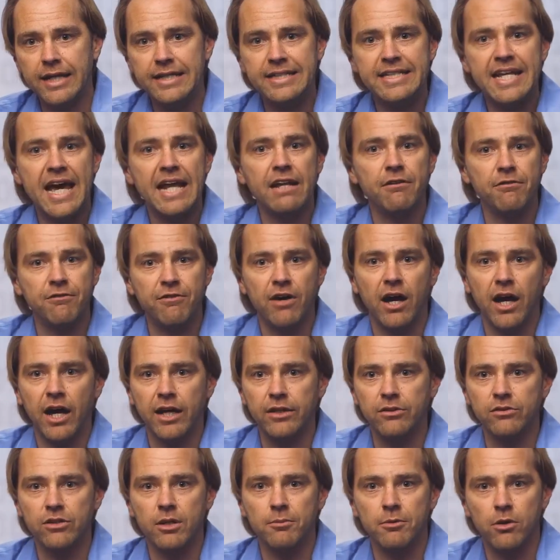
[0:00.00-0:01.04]

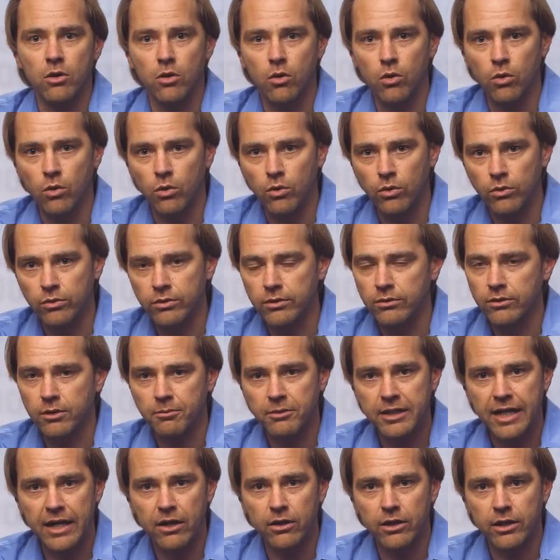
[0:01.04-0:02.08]
identify some of the holes and
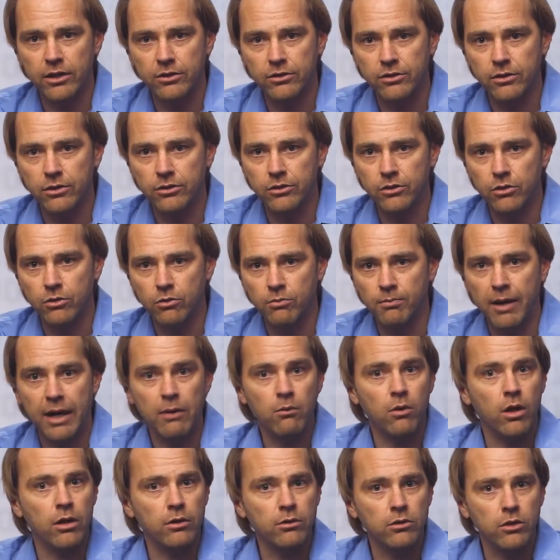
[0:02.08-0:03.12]
some of the areas you
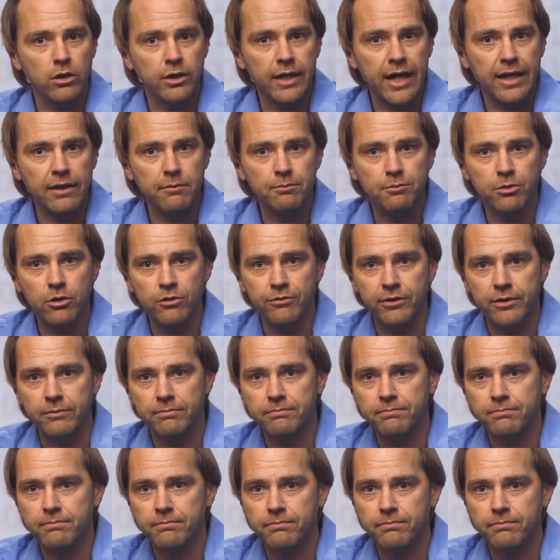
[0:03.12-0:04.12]
might want to look at improving.